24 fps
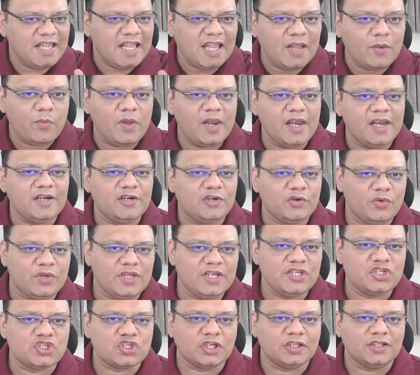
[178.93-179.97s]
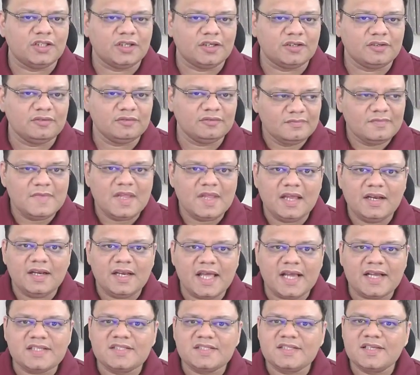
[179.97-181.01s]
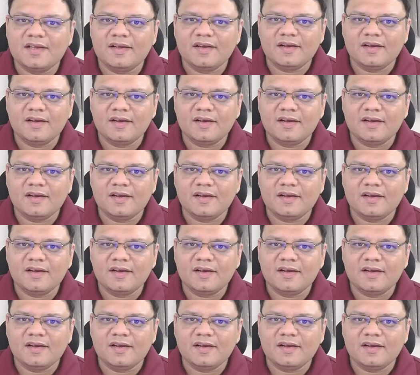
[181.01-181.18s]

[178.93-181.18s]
equivalent to each other. Next,